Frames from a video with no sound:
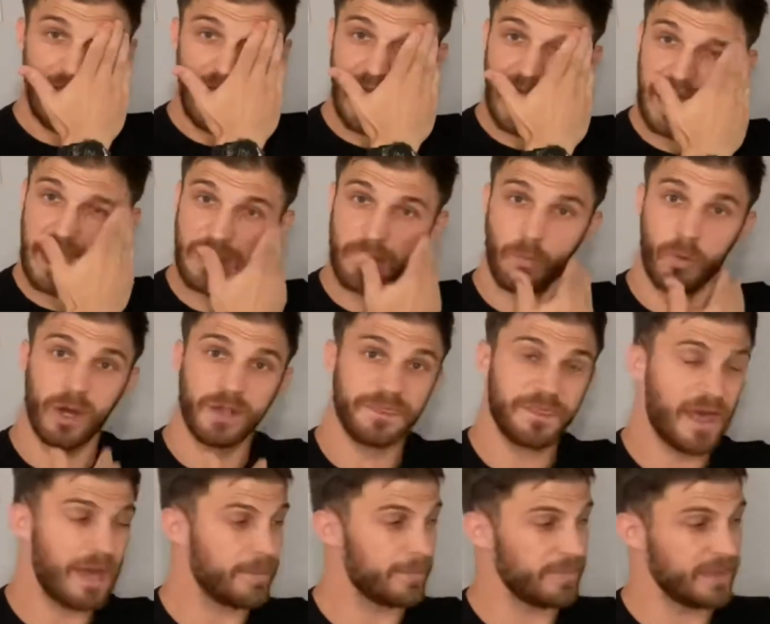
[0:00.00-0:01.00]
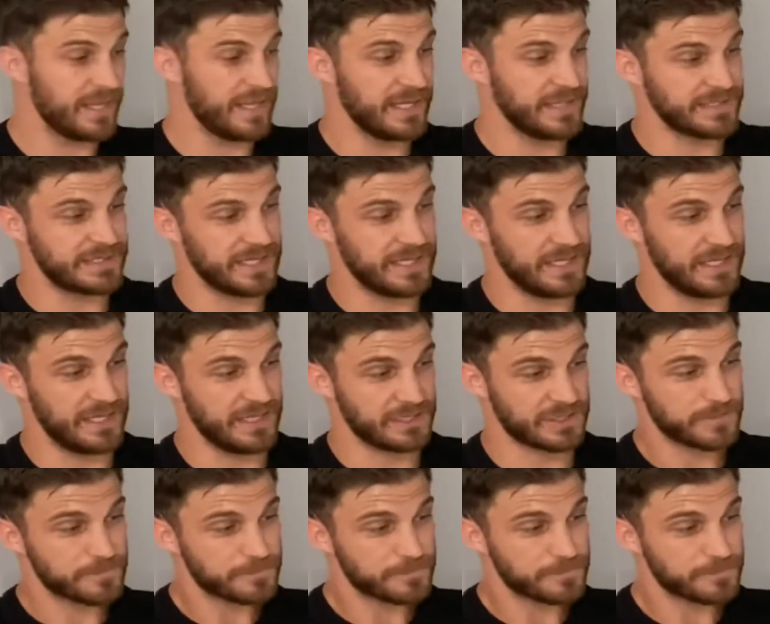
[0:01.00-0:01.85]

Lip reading: And what that means is,